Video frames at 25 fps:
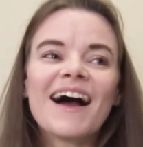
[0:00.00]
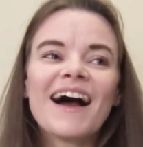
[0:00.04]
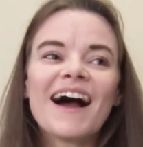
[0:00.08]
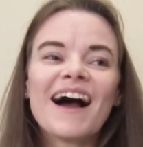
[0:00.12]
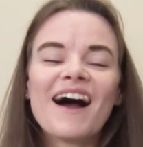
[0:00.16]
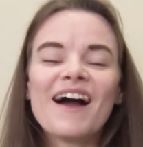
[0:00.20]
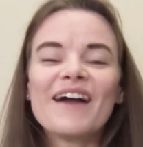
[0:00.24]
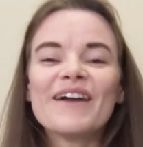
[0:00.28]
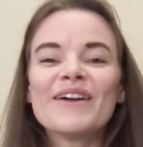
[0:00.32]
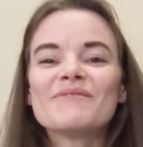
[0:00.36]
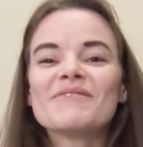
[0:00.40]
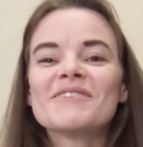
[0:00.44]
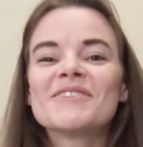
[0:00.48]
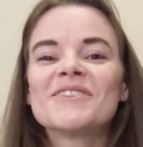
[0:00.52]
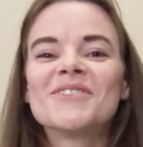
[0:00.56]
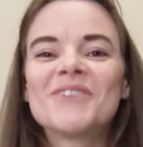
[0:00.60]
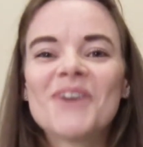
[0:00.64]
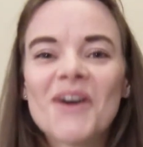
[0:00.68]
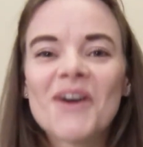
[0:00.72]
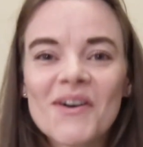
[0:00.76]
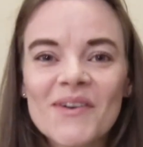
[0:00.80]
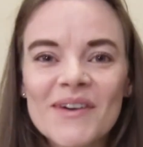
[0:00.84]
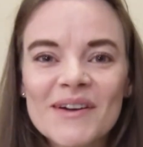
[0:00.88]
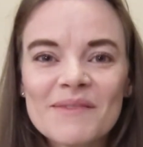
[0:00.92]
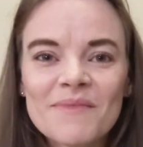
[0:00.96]
I am
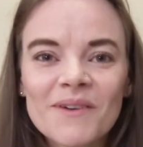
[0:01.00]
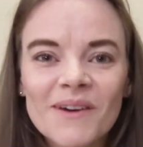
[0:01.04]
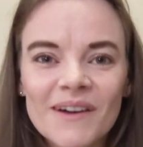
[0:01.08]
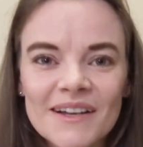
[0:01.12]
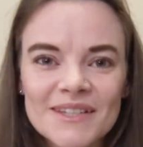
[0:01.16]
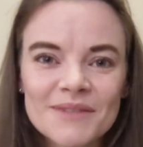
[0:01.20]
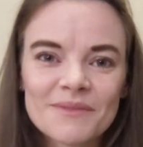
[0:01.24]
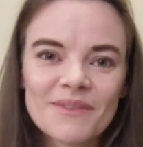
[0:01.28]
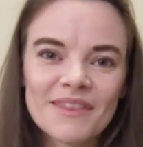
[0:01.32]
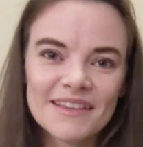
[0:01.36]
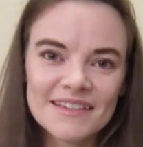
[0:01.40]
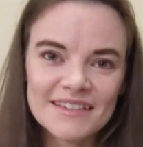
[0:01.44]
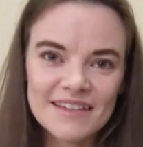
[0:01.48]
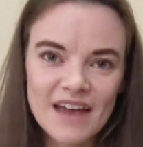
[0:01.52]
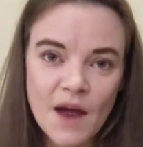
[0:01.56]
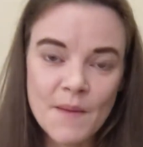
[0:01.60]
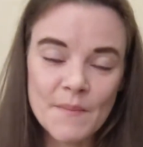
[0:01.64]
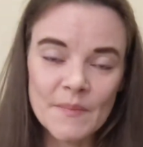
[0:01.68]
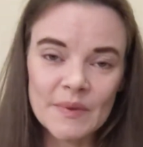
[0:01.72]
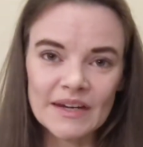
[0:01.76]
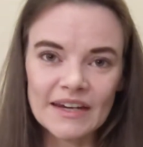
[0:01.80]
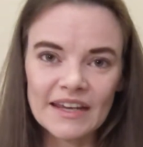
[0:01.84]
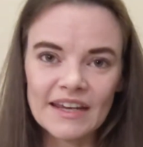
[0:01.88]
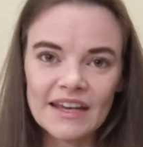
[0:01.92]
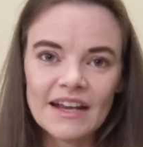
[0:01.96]
so impressed with this
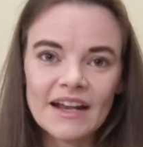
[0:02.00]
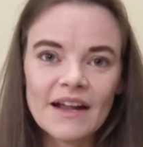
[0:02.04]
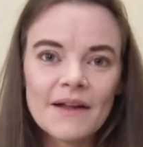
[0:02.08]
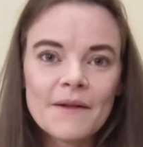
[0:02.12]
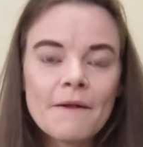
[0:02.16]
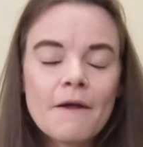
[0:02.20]
company.